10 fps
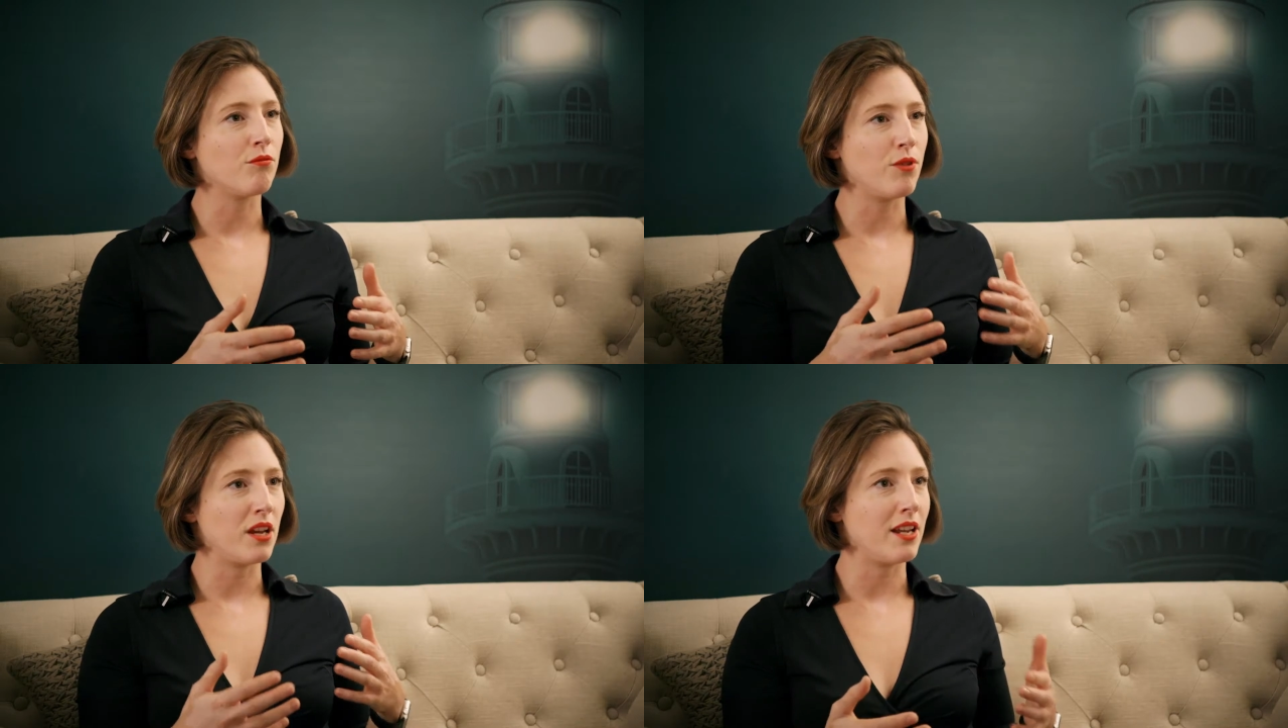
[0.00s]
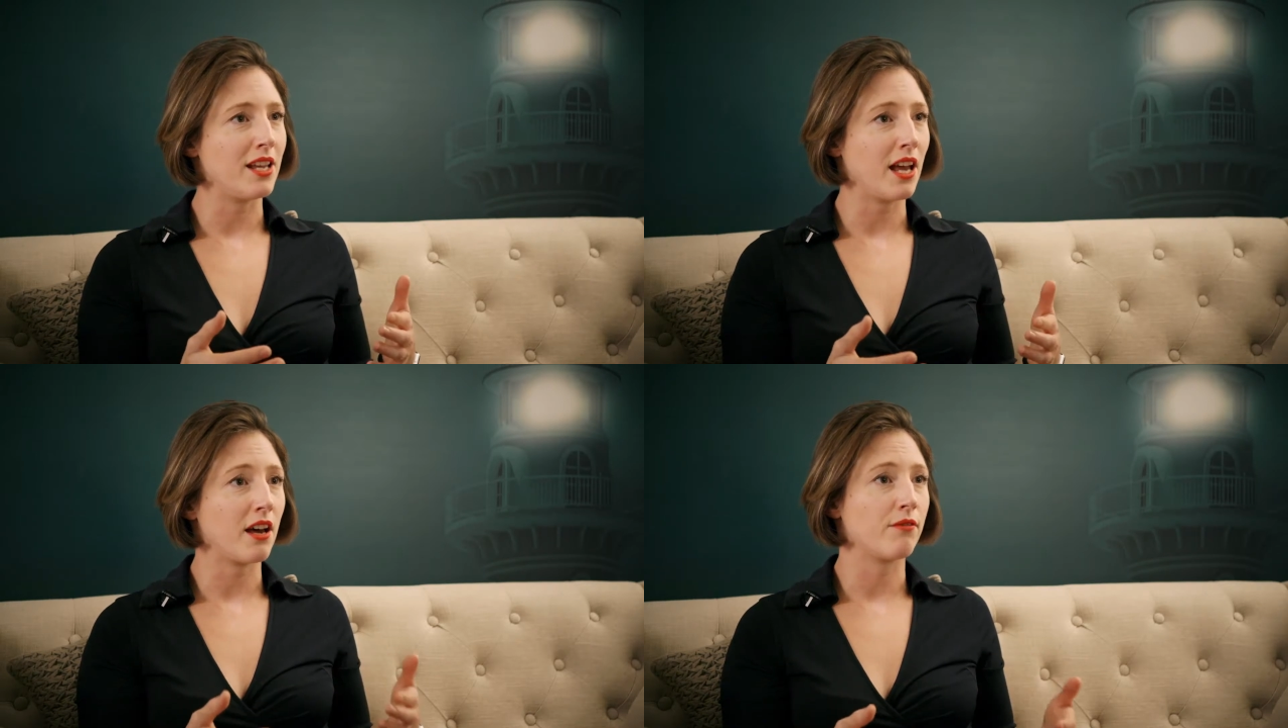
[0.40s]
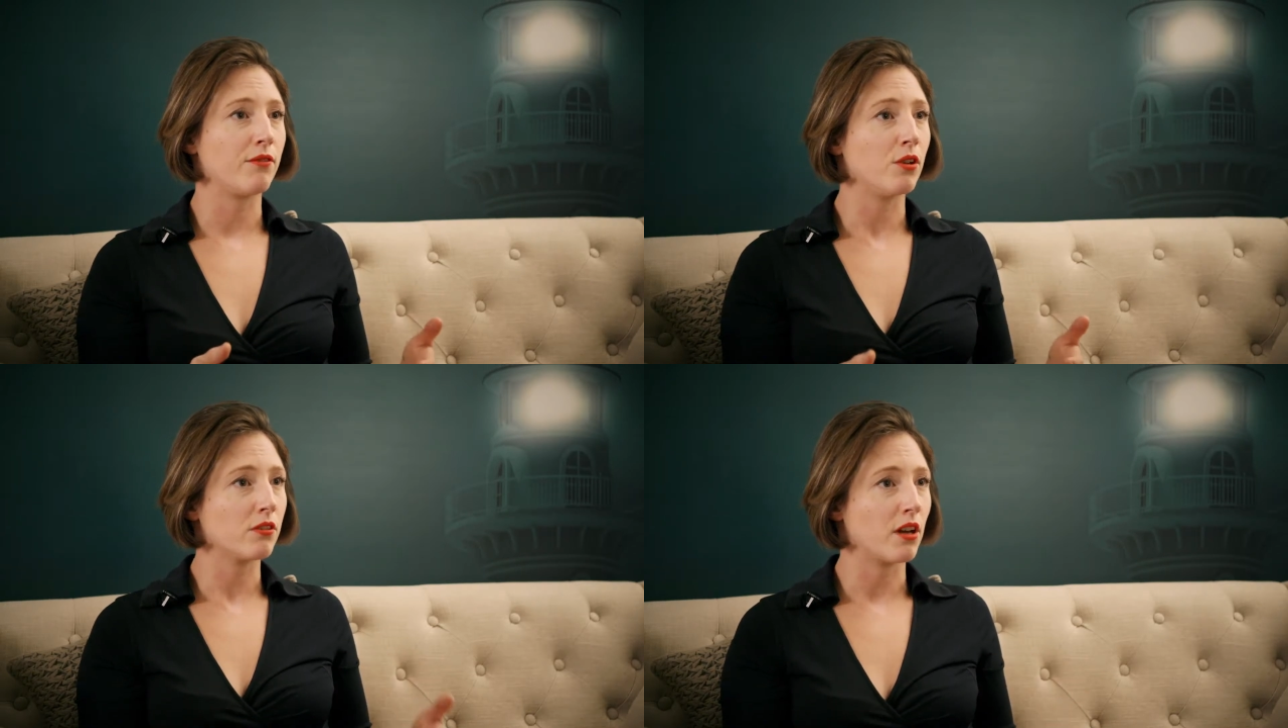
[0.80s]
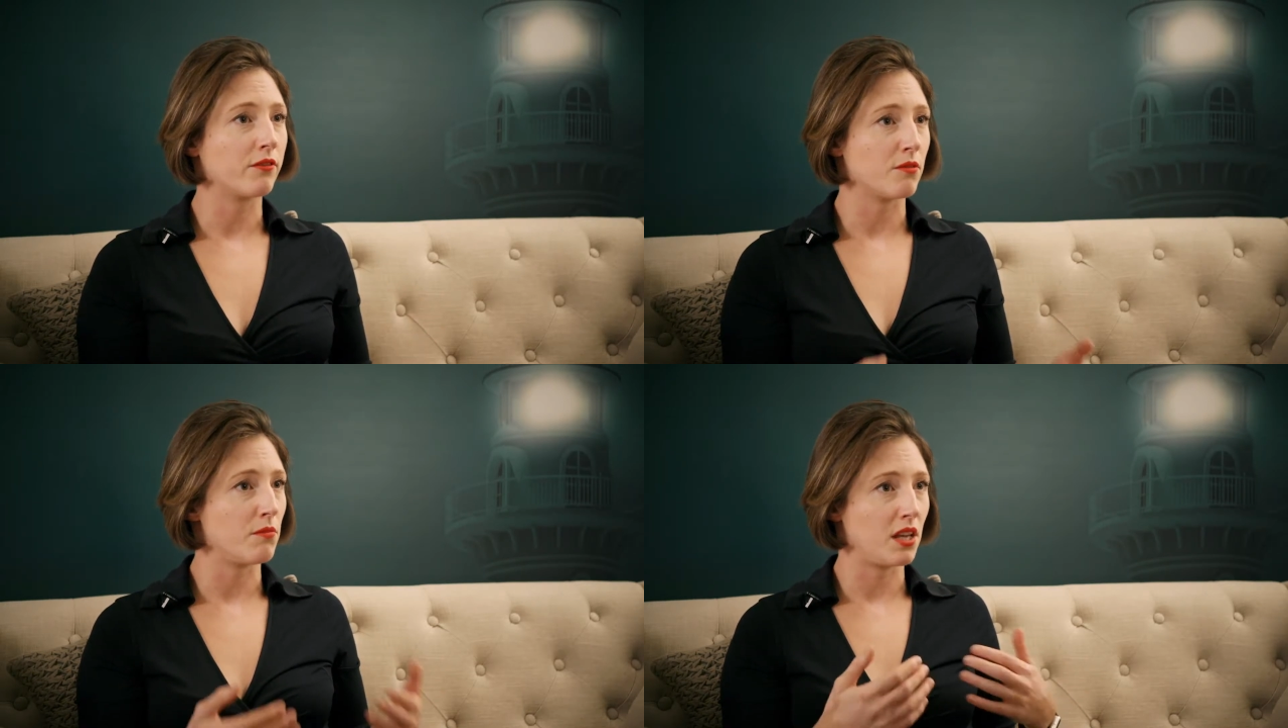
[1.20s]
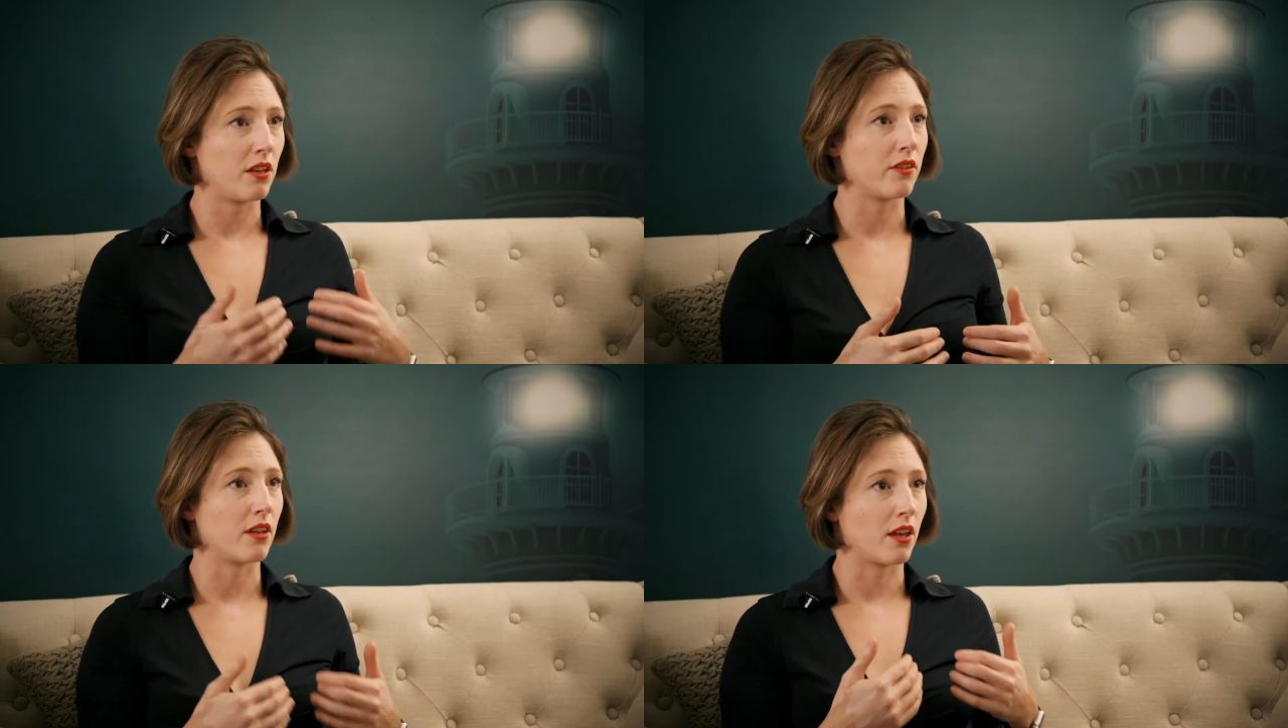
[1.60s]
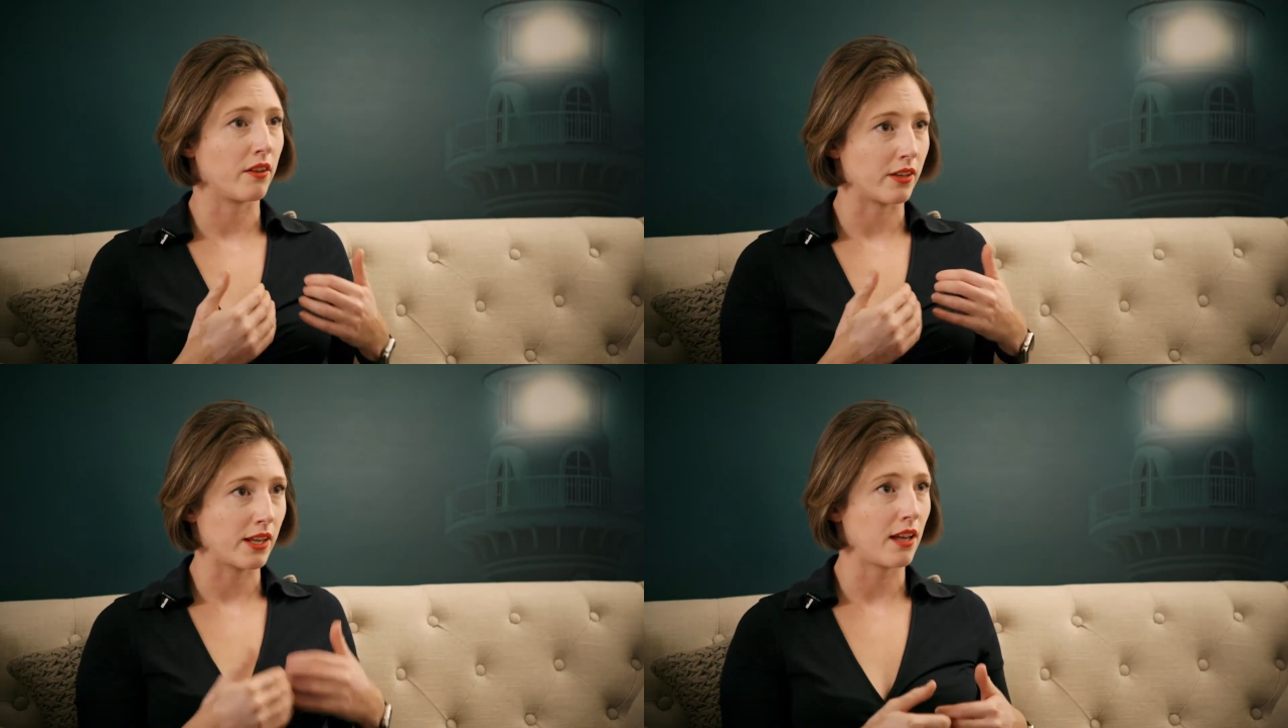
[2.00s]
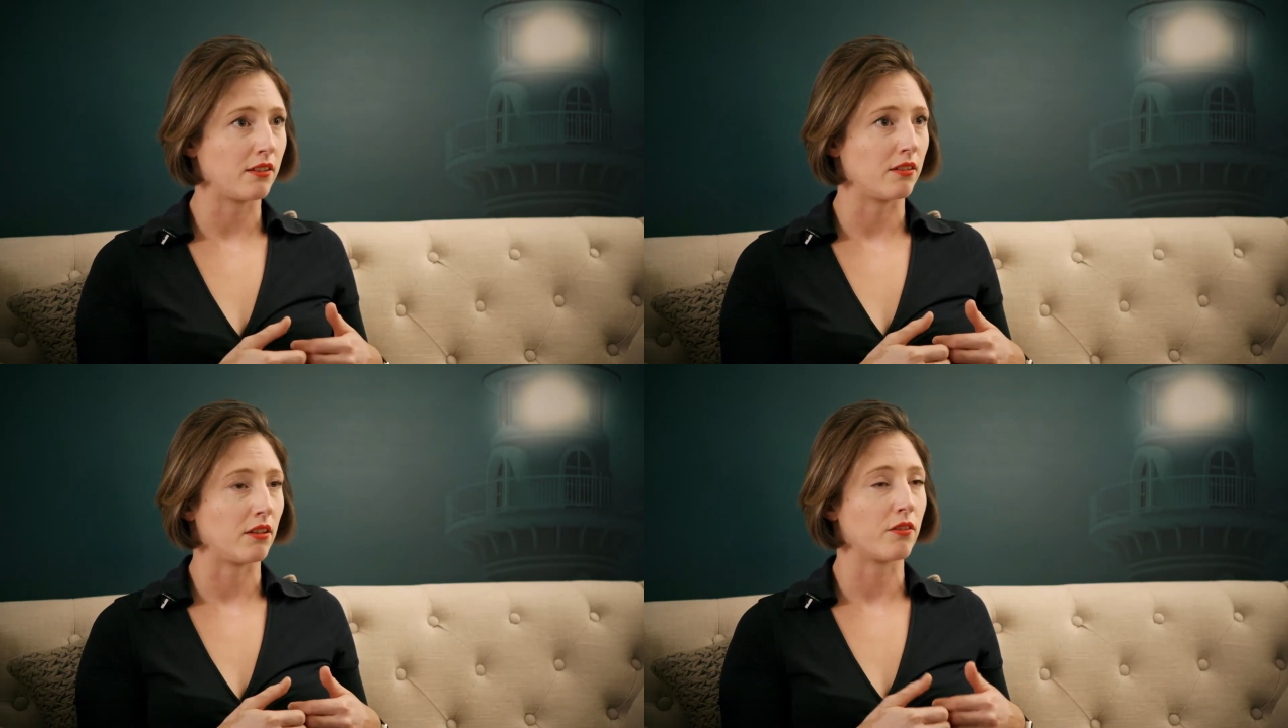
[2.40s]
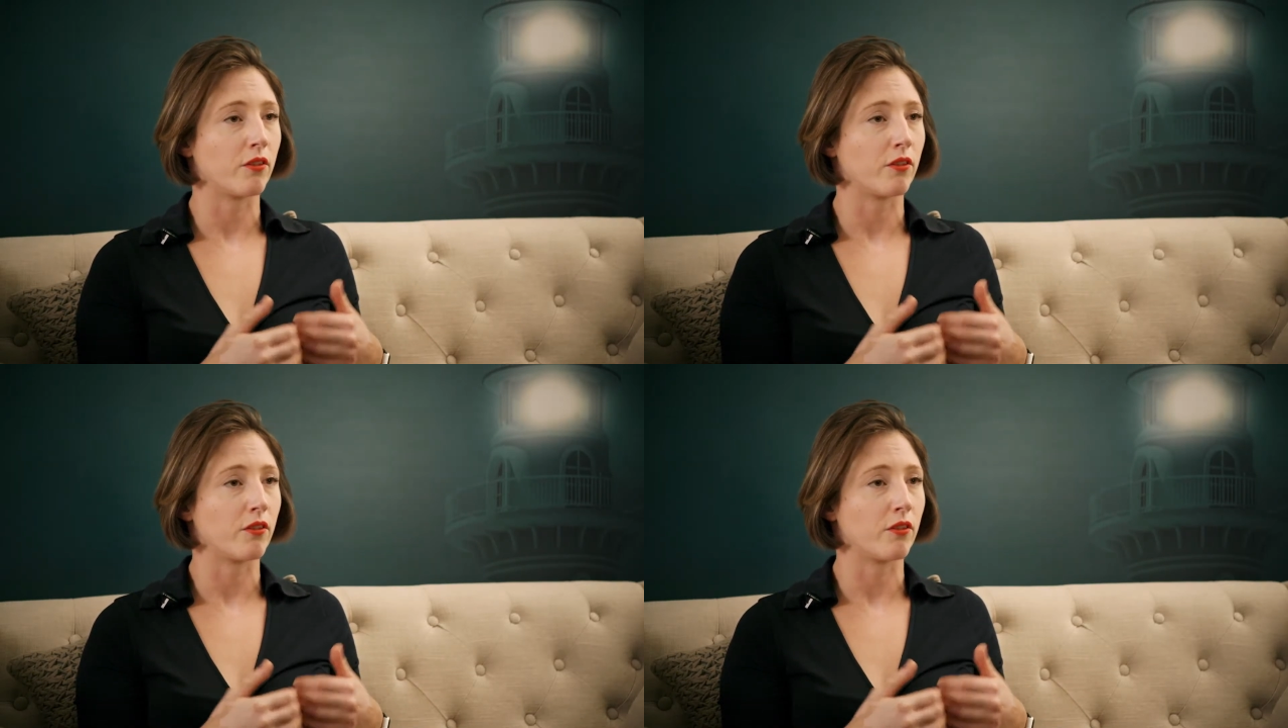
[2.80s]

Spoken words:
really have looked after me as a candidate.